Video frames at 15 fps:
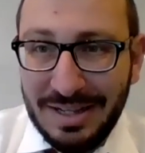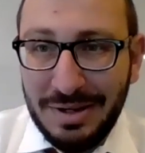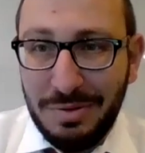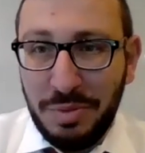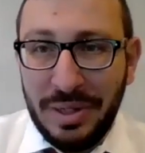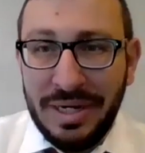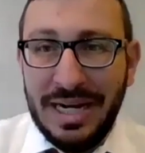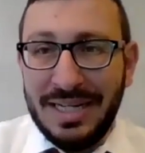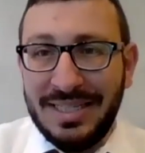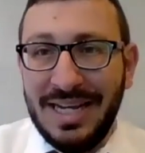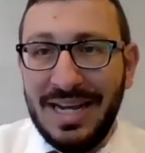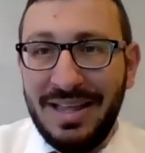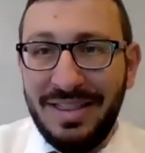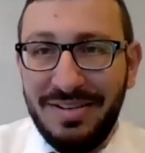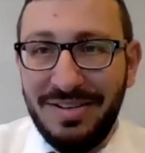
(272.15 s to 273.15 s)
we got
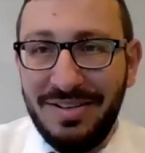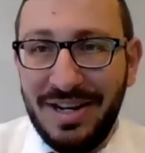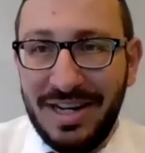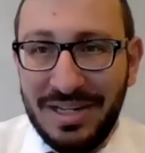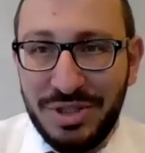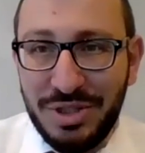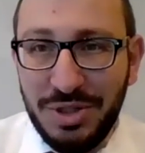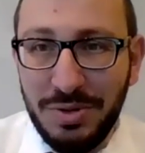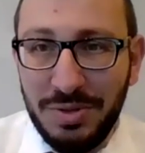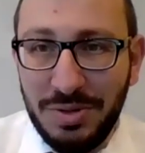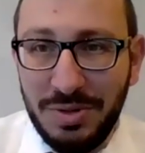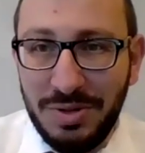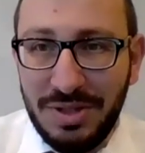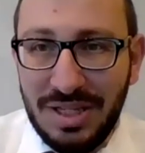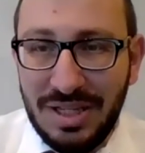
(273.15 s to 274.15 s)
together in
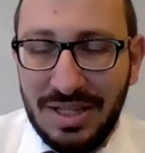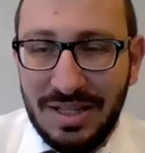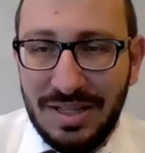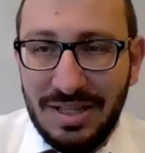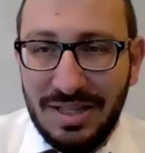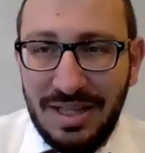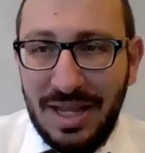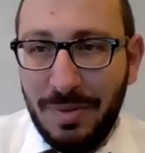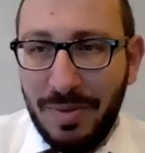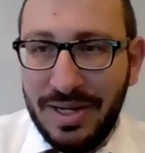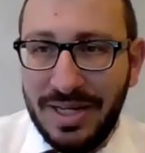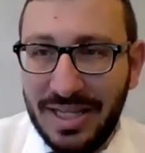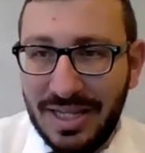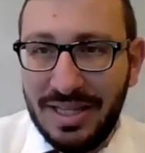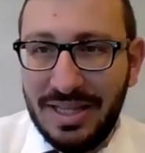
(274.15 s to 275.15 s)
shul, and we
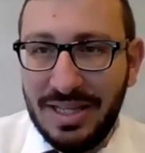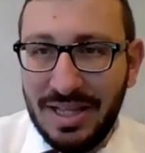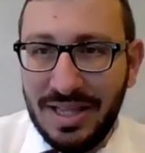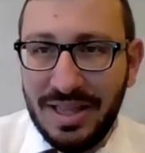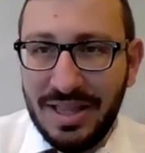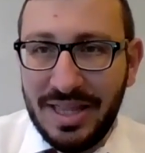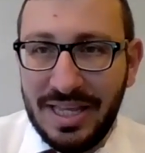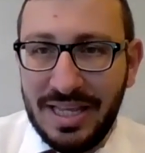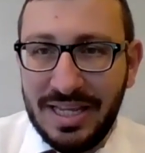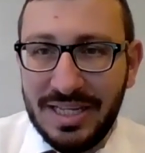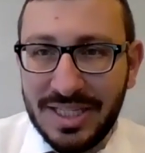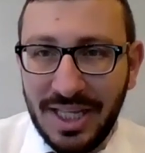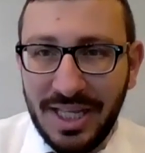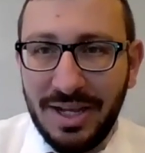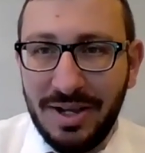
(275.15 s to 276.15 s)
did the
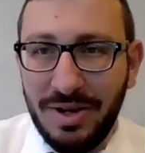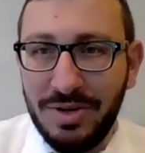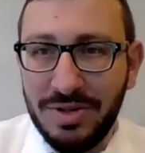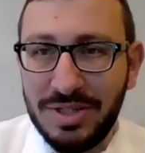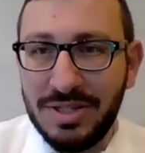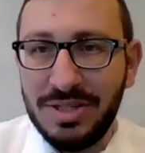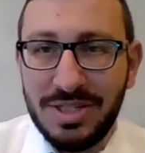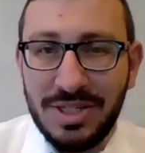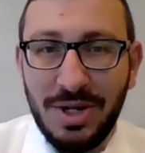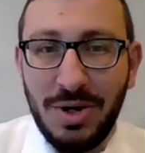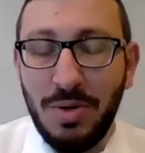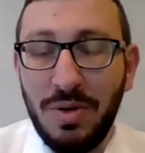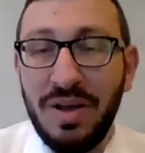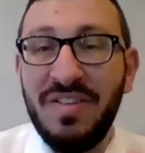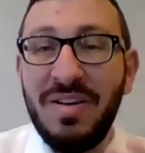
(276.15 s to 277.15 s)
selichos.
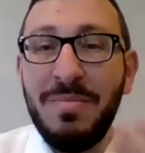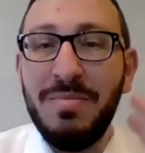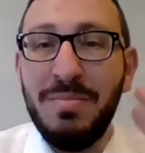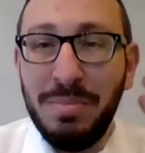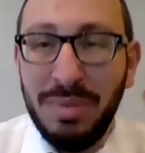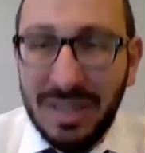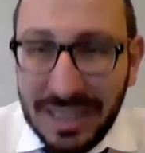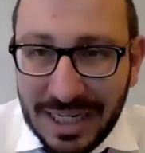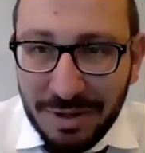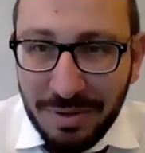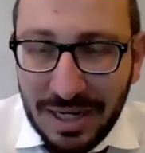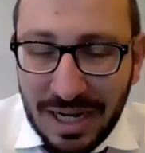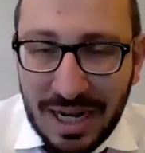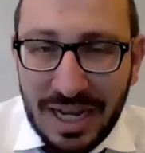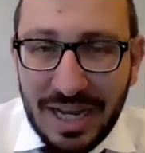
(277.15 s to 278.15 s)
So if I'm
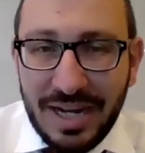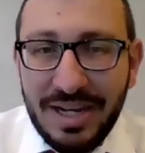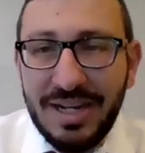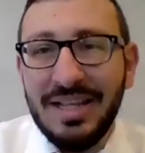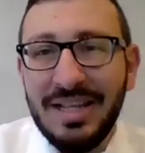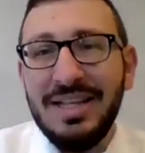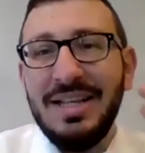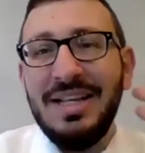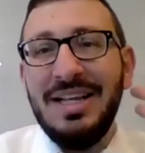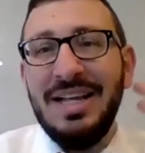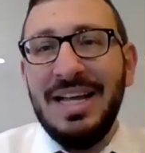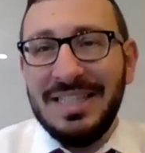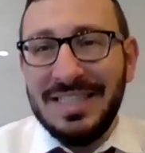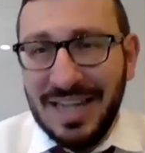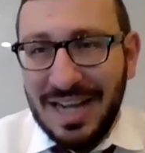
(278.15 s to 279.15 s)
bleary-eyed
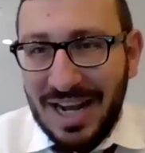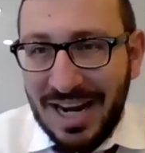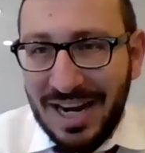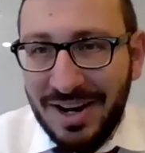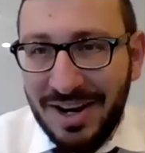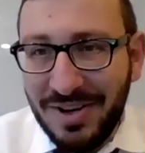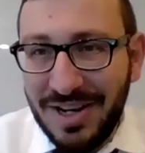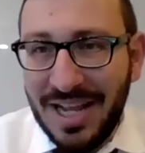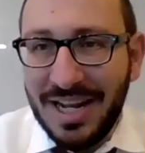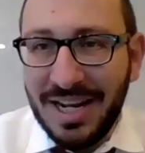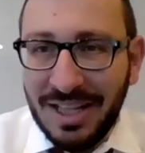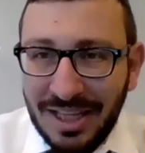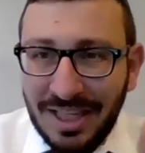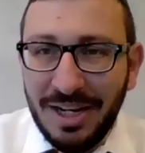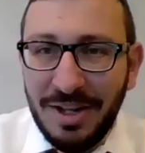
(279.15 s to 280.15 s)
and tired and a
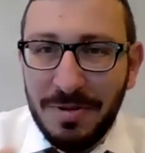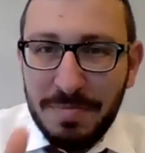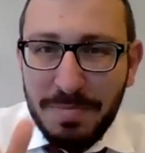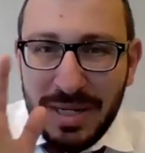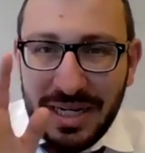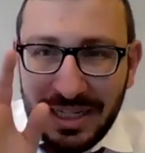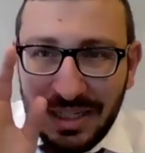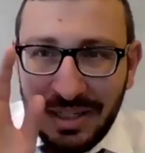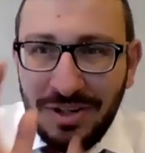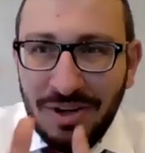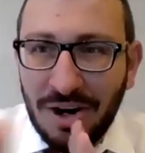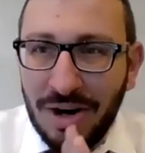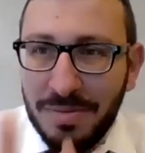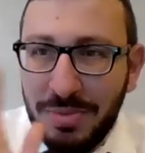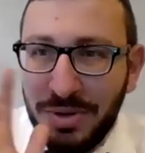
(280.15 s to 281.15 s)
little bit
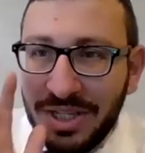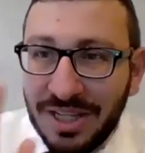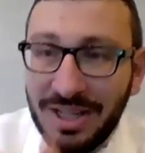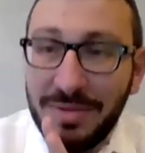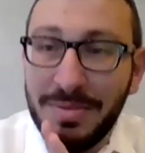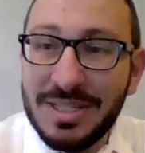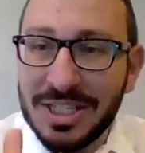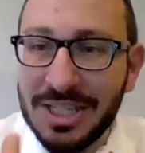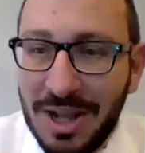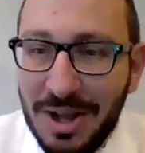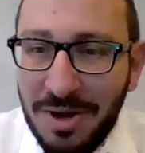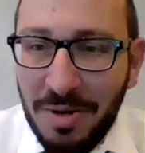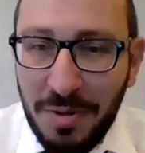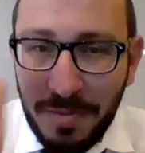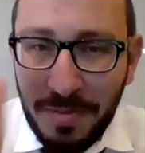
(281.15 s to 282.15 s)
garbled and a little bit
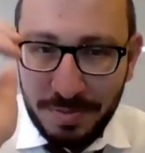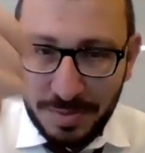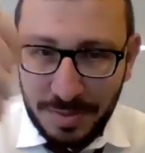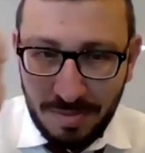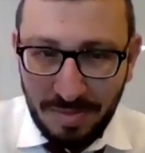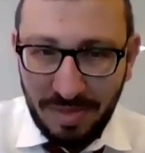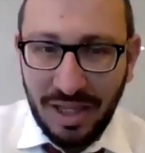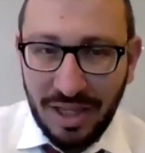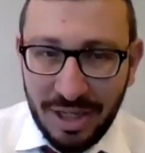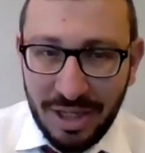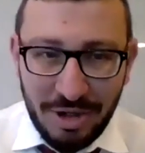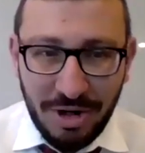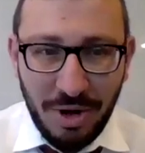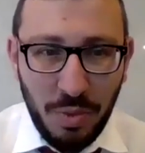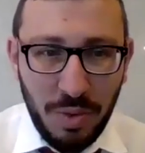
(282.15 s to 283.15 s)
slow, you
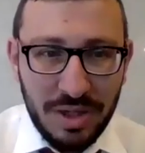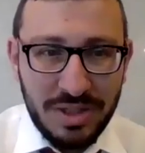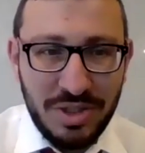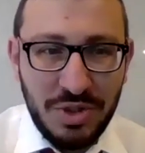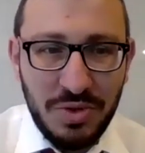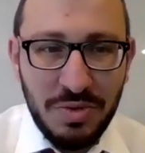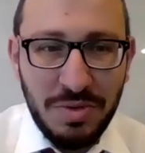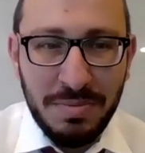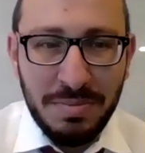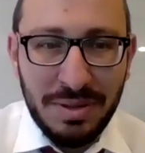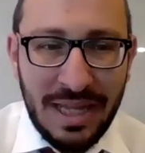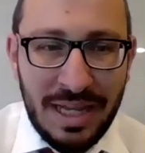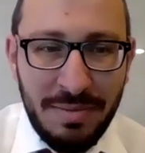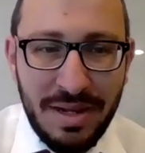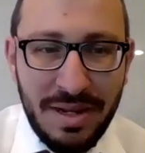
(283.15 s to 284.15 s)
know what to
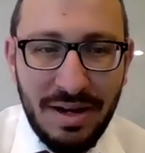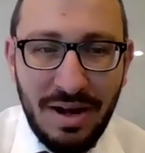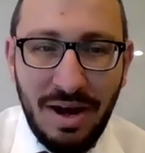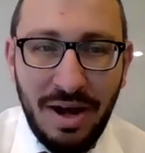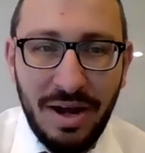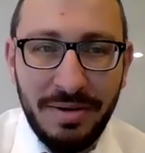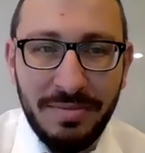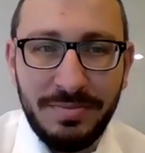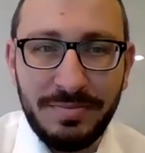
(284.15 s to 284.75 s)
blame it on.